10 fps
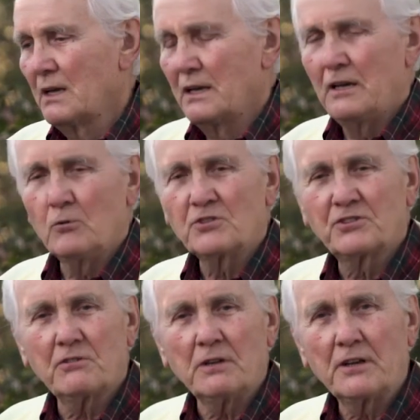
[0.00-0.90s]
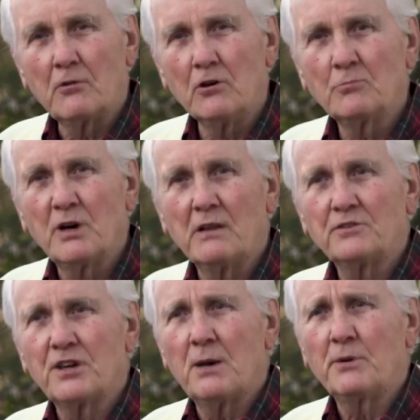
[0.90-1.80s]
It was certainly grown by the
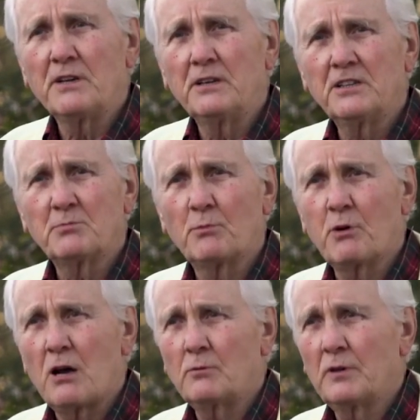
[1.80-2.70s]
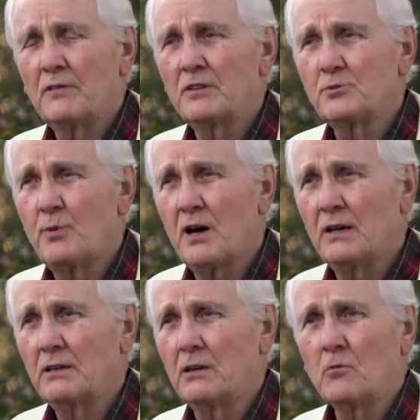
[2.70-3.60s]
Japanese, but probably the
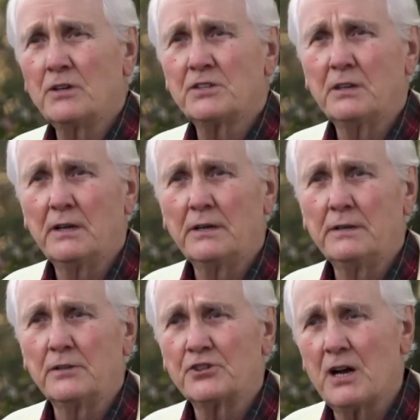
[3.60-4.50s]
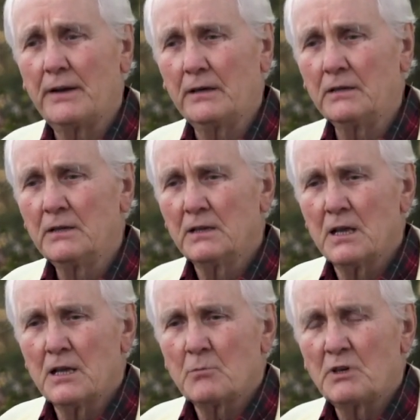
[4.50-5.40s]
japonica originated in China.
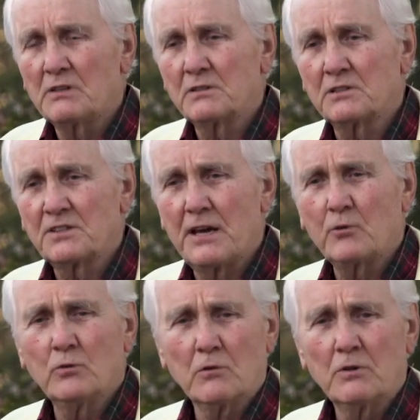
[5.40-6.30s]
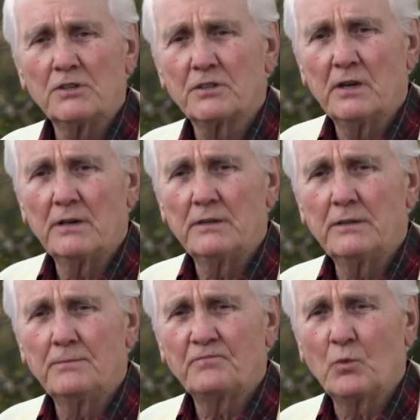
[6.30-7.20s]
But the sasanqua originated,
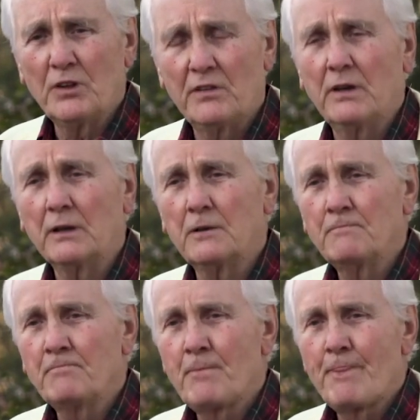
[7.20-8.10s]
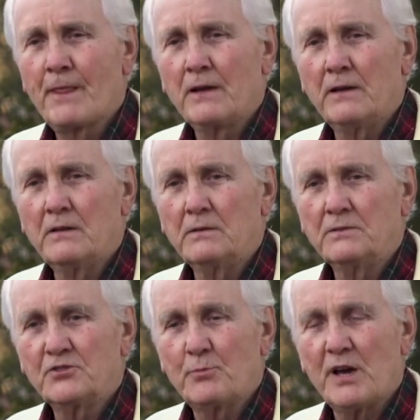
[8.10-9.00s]
we think, in
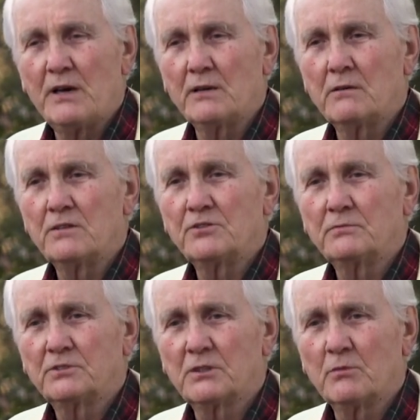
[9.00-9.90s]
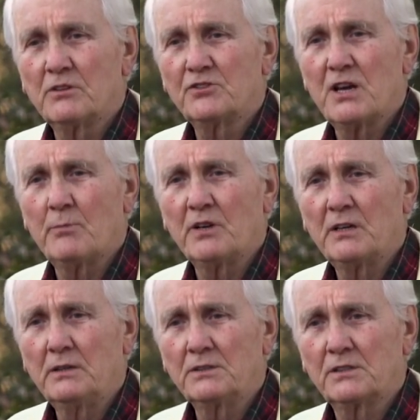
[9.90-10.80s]
Japan or some of the
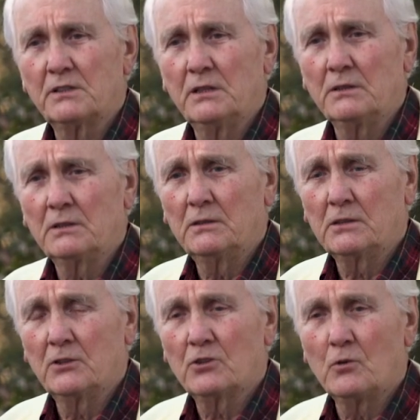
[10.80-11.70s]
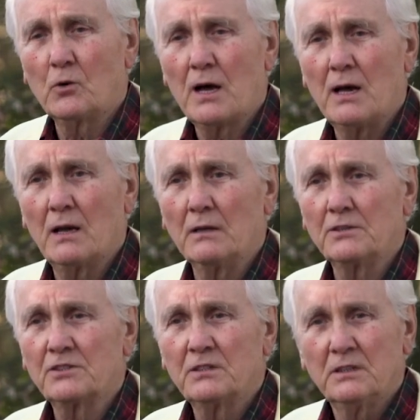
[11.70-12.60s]
Japanese controlled
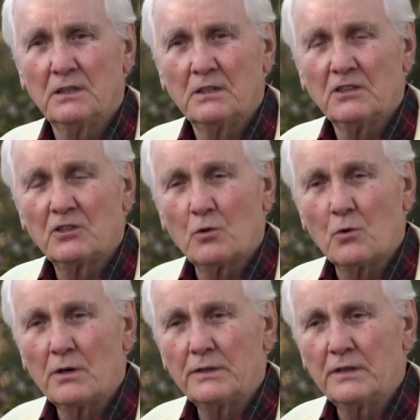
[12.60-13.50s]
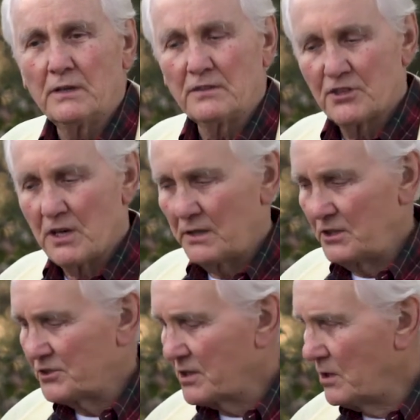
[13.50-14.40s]
islands toward the
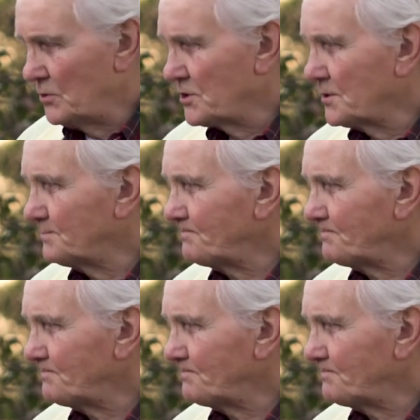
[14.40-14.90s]
Chinese coast.